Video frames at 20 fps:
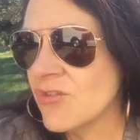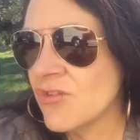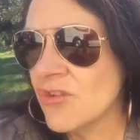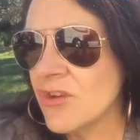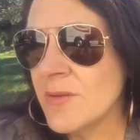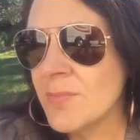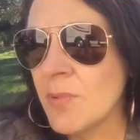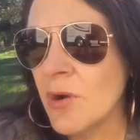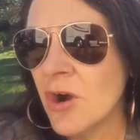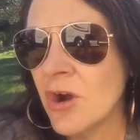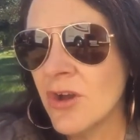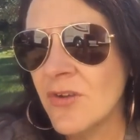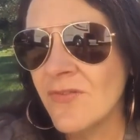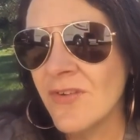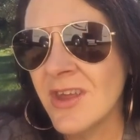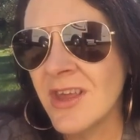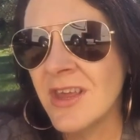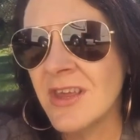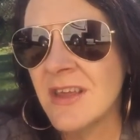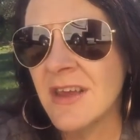trip
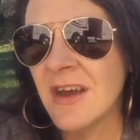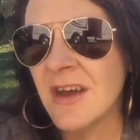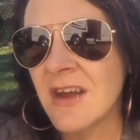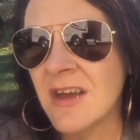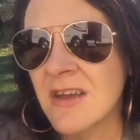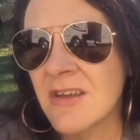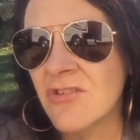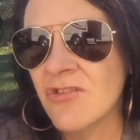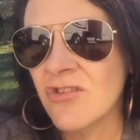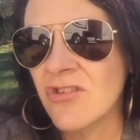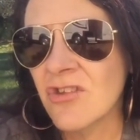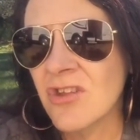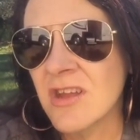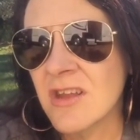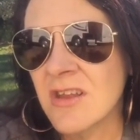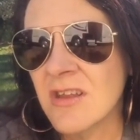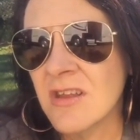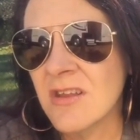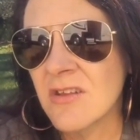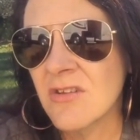over here
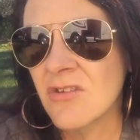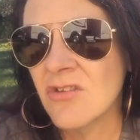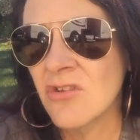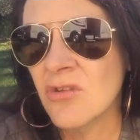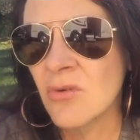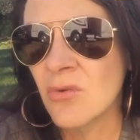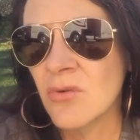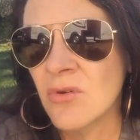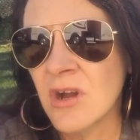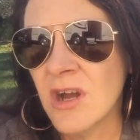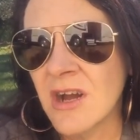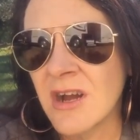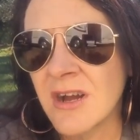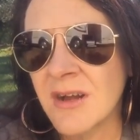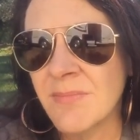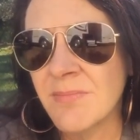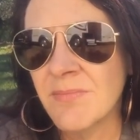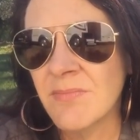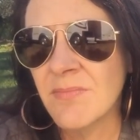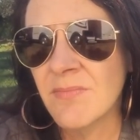actually took
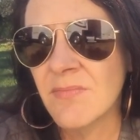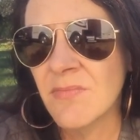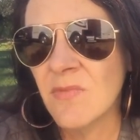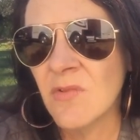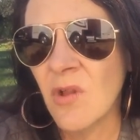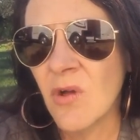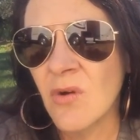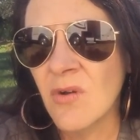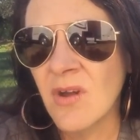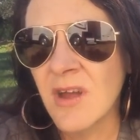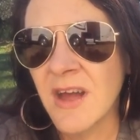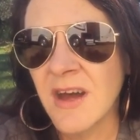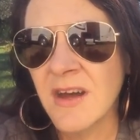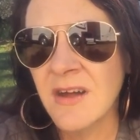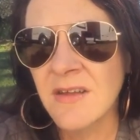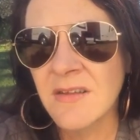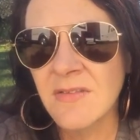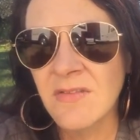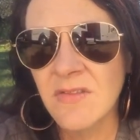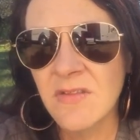
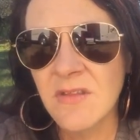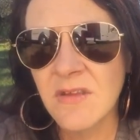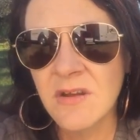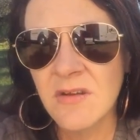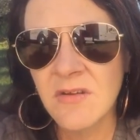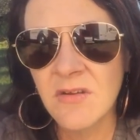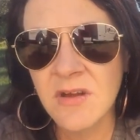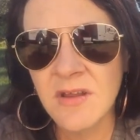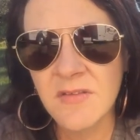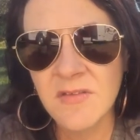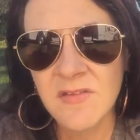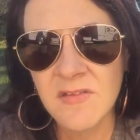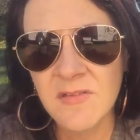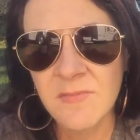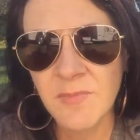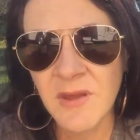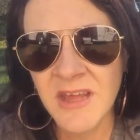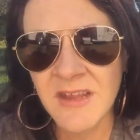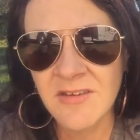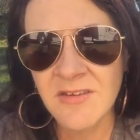longer than I
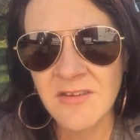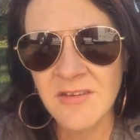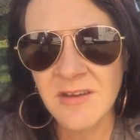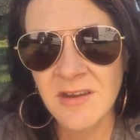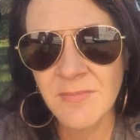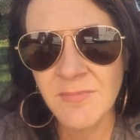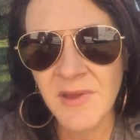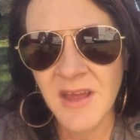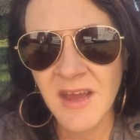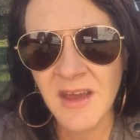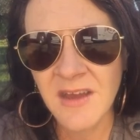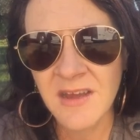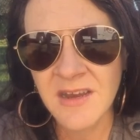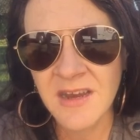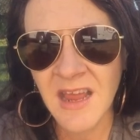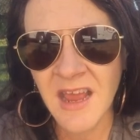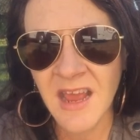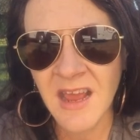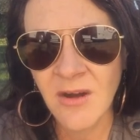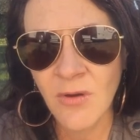expected, about
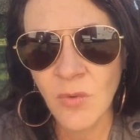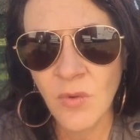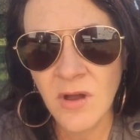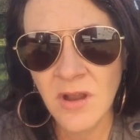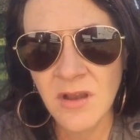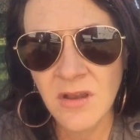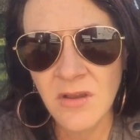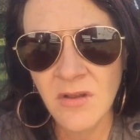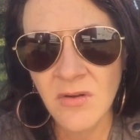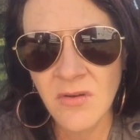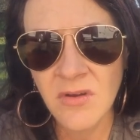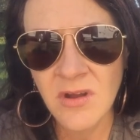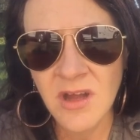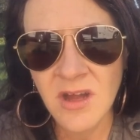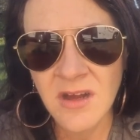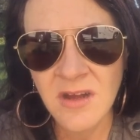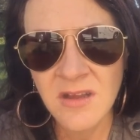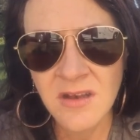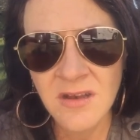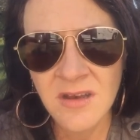an hour
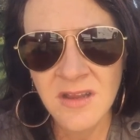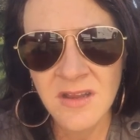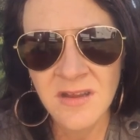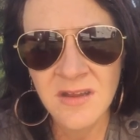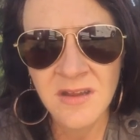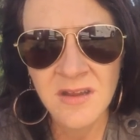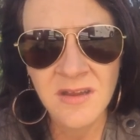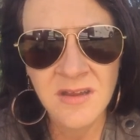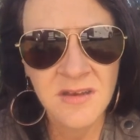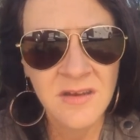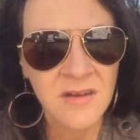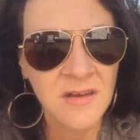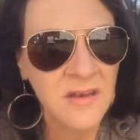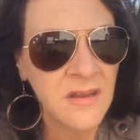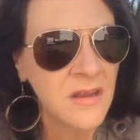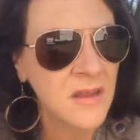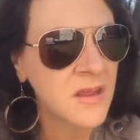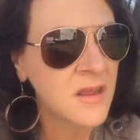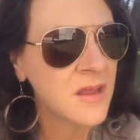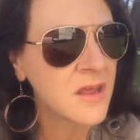longer nearly, and
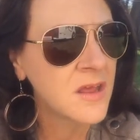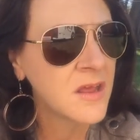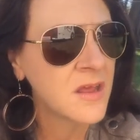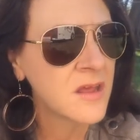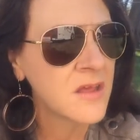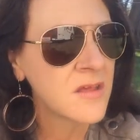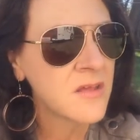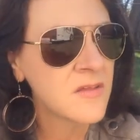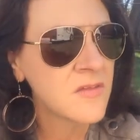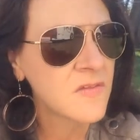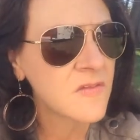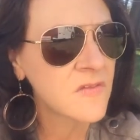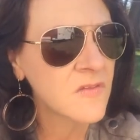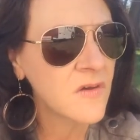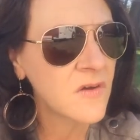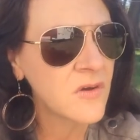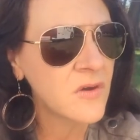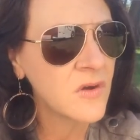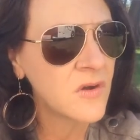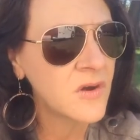
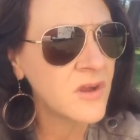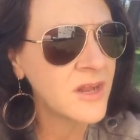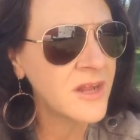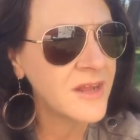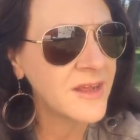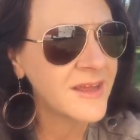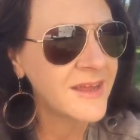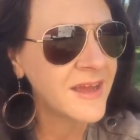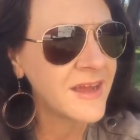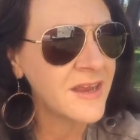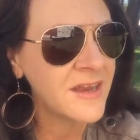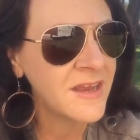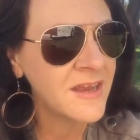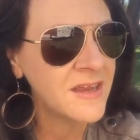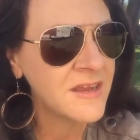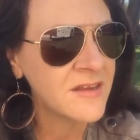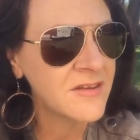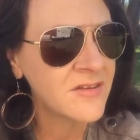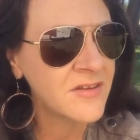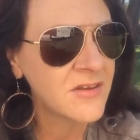so I didn't get
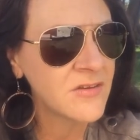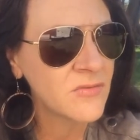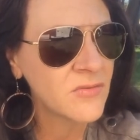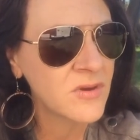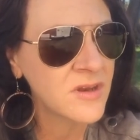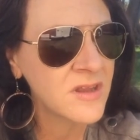here till